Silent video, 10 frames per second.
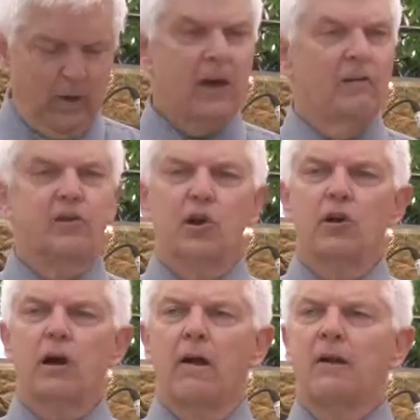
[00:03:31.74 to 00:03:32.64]
We have
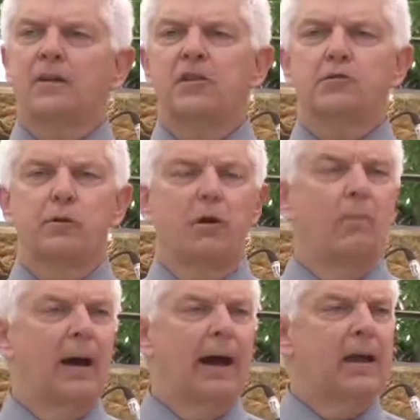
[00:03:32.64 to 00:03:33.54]
turned our
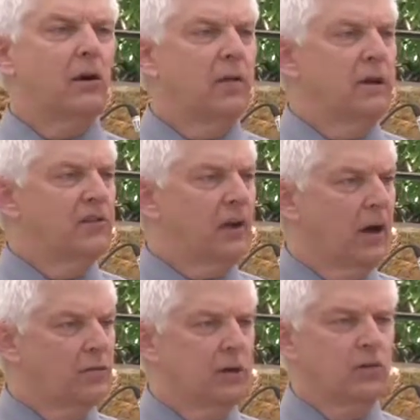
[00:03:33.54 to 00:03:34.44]
industrial might on these
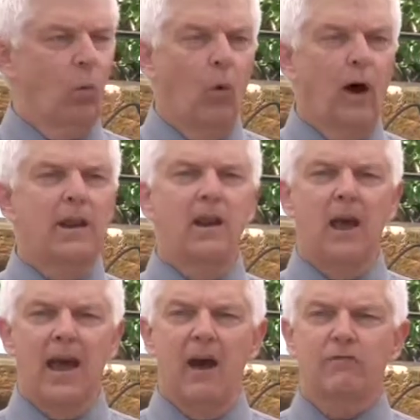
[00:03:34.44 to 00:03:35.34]
countries, one
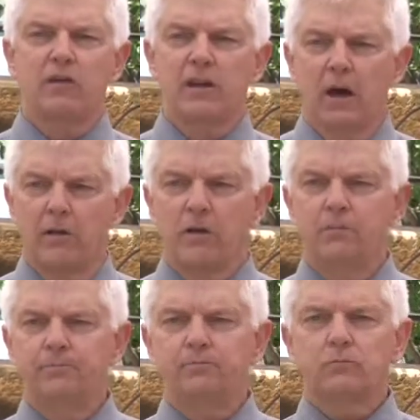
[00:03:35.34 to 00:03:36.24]
after the
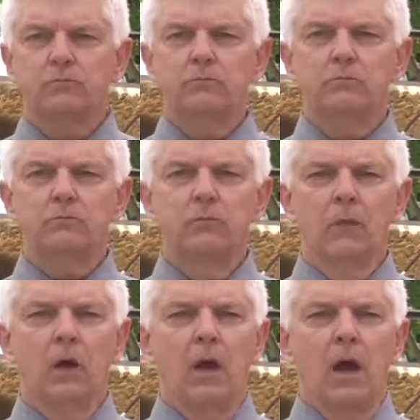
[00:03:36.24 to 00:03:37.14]
other.
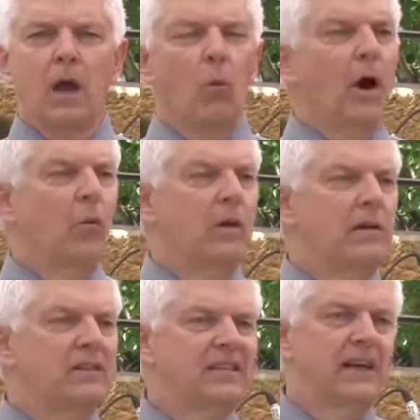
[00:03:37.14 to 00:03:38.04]
While
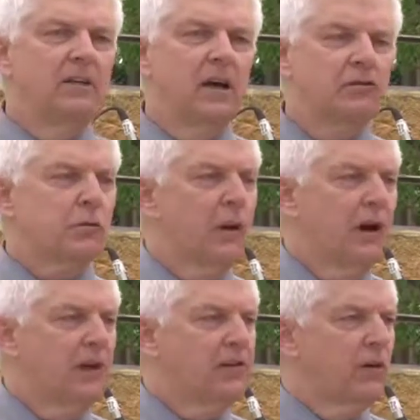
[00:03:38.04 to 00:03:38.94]
we
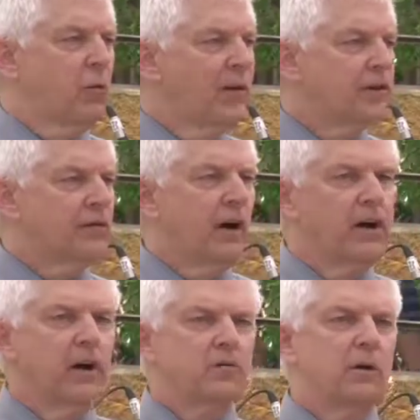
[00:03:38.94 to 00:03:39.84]
de-industrialize the rest of our
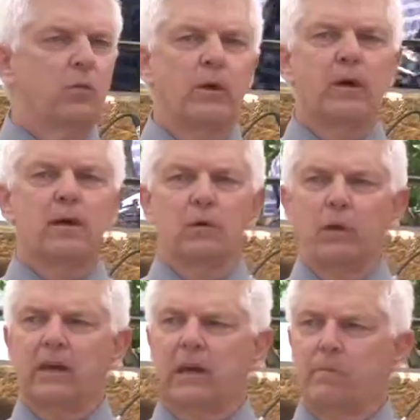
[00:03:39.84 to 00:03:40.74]
country, we
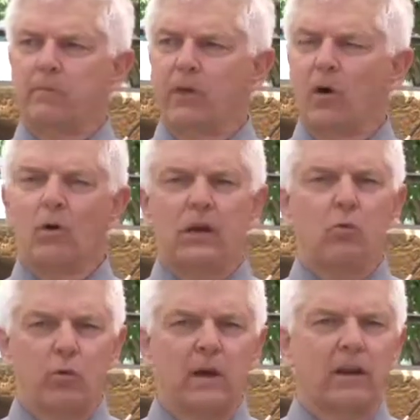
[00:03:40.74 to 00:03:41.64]
keep the only
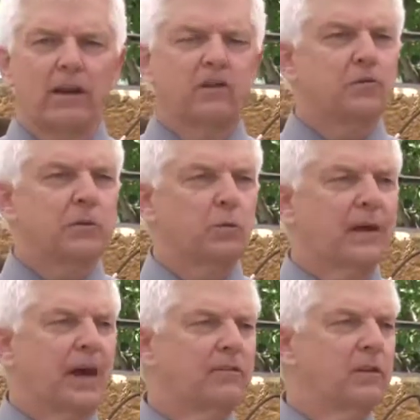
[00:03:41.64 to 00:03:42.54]
real industries
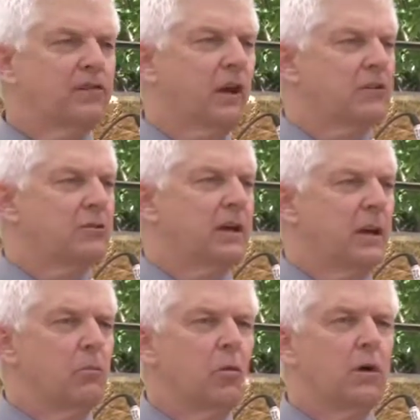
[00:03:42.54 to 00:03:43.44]
we have in this country
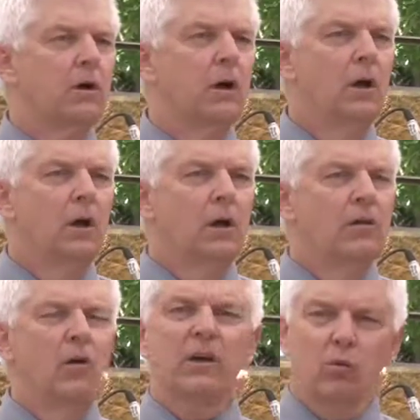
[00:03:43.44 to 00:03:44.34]
anymore,
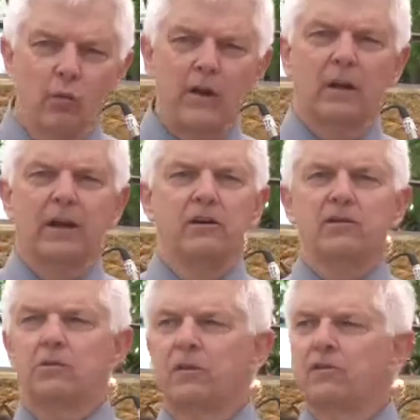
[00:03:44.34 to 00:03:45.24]
the only real
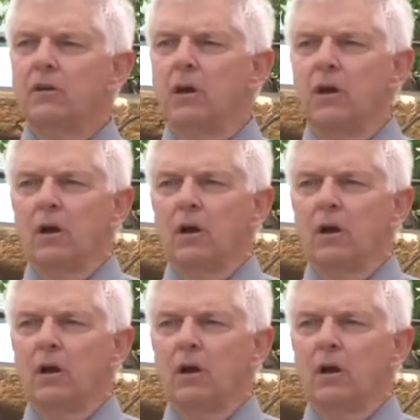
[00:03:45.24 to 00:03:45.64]
industries,